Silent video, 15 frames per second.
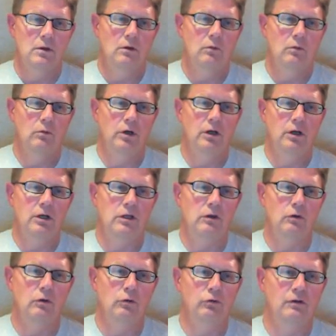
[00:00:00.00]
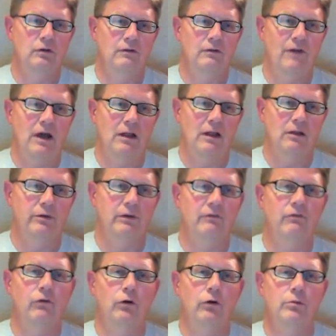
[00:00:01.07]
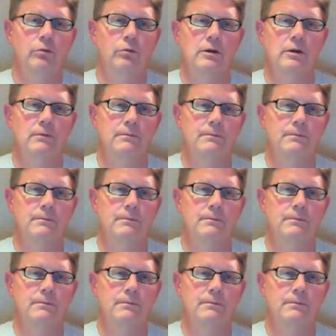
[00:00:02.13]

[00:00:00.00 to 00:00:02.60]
we're going to use the following formula.